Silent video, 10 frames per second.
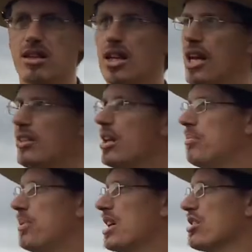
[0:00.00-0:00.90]
and then
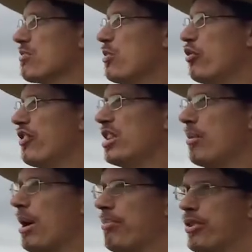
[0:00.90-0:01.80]
begins moving them
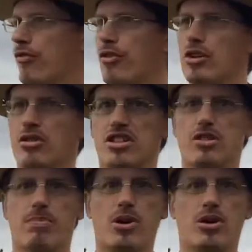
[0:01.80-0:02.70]
up the Frederick
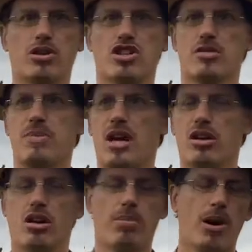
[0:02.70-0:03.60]
Spur, just beyond
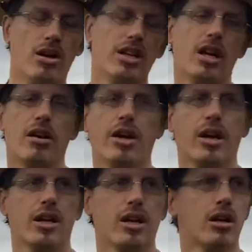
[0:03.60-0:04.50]
our parking area
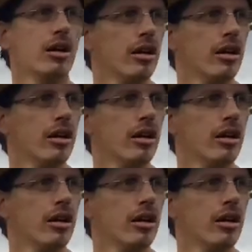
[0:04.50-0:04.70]
here,